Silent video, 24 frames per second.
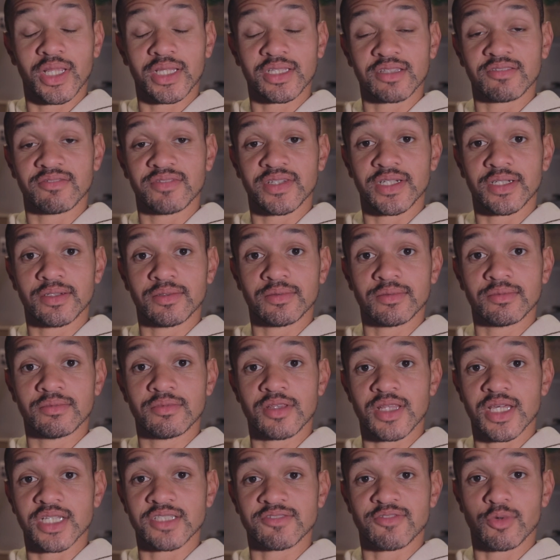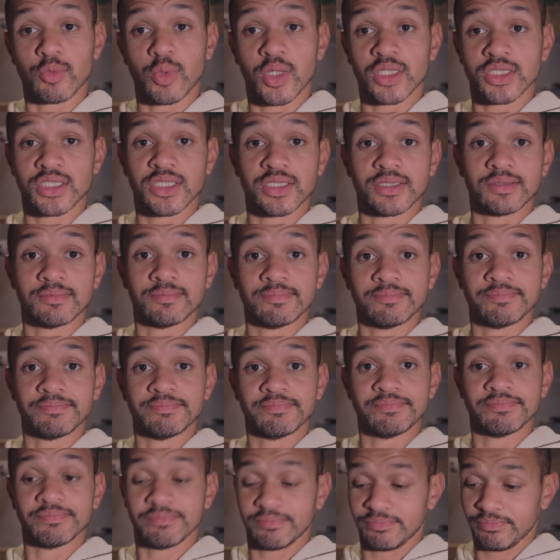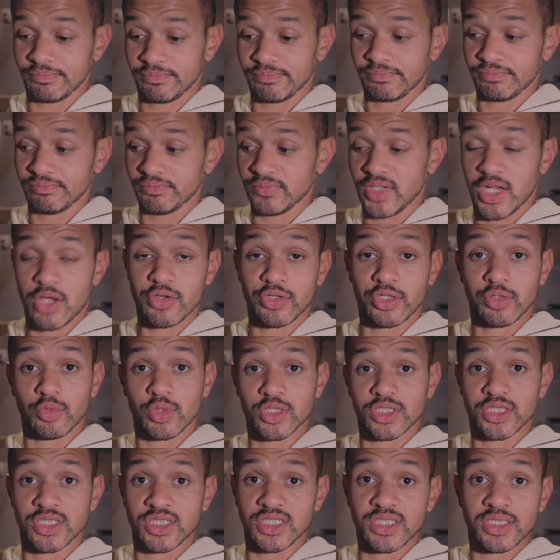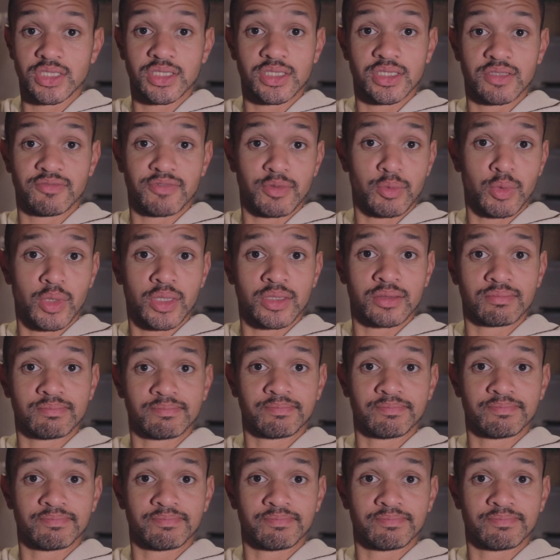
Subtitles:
you liked the video. Thanks for watching. Now you can watch this if you want.